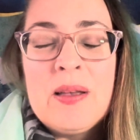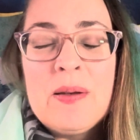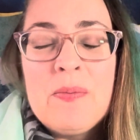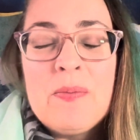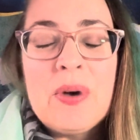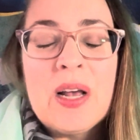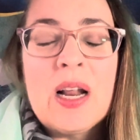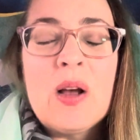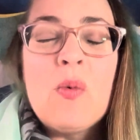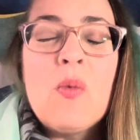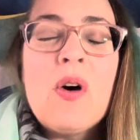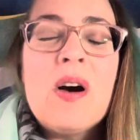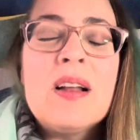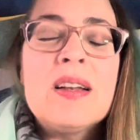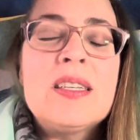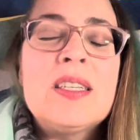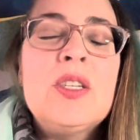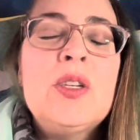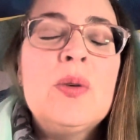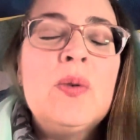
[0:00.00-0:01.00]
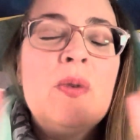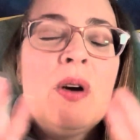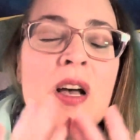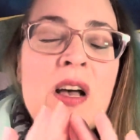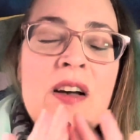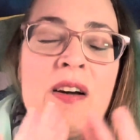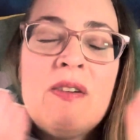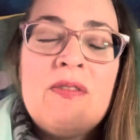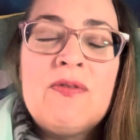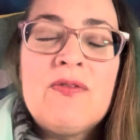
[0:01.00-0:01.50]
But I want to
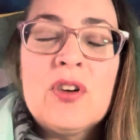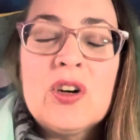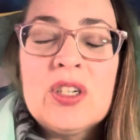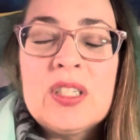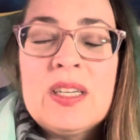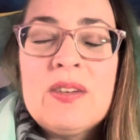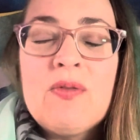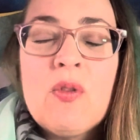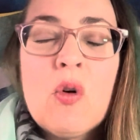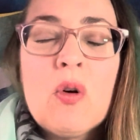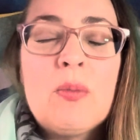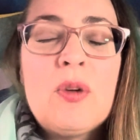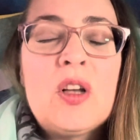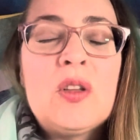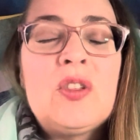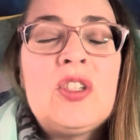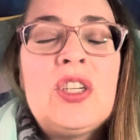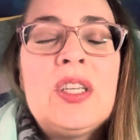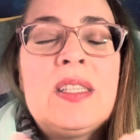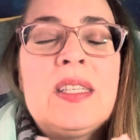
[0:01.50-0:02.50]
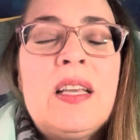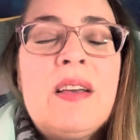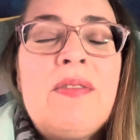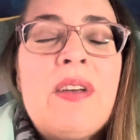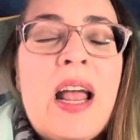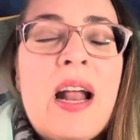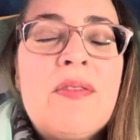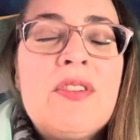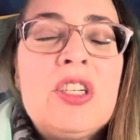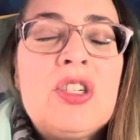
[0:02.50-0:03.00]
first and foremost just give
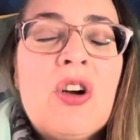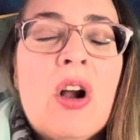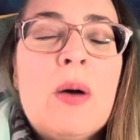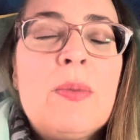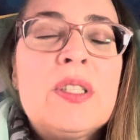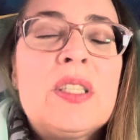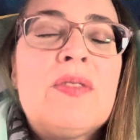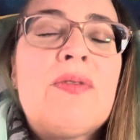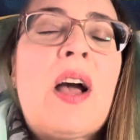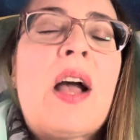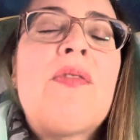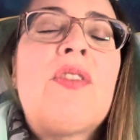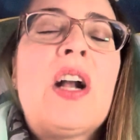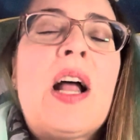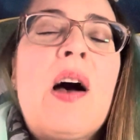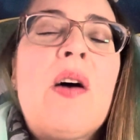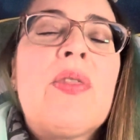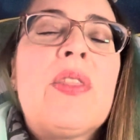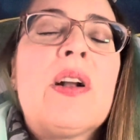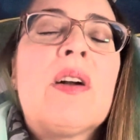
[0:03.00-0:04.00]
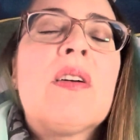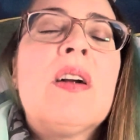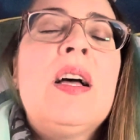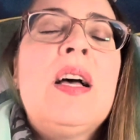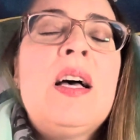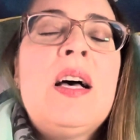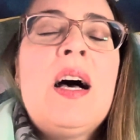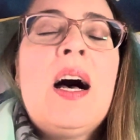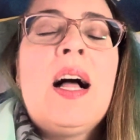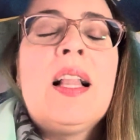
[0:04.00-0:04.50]
every trauma survivor out there
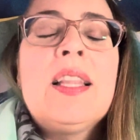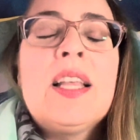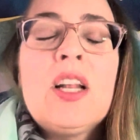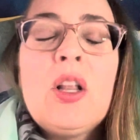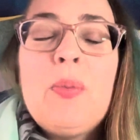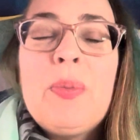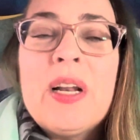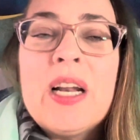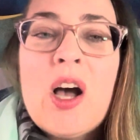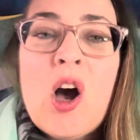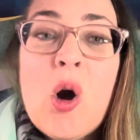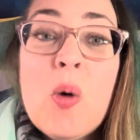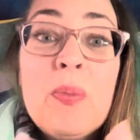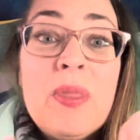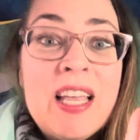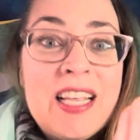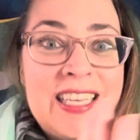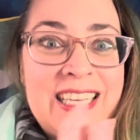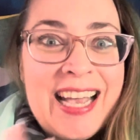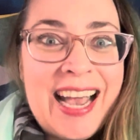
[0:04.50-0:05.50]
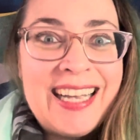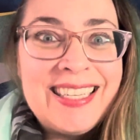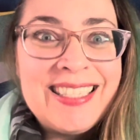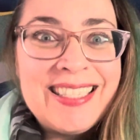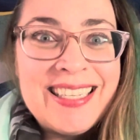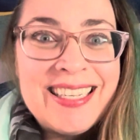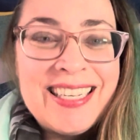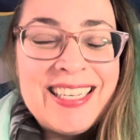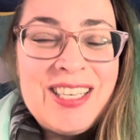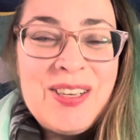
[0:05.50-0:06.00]
a little bit of hope that
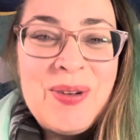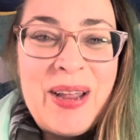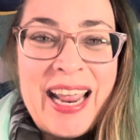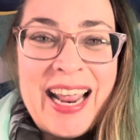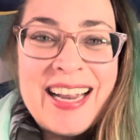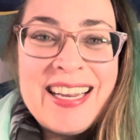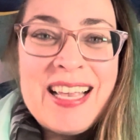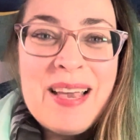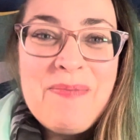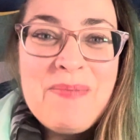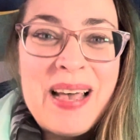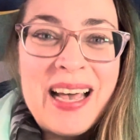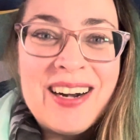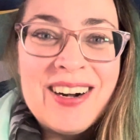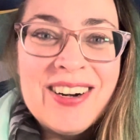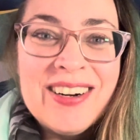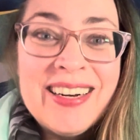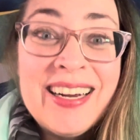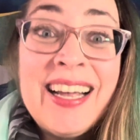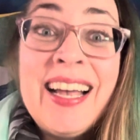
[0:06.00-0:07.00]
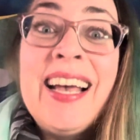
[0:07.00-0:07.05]
yes, you can get better.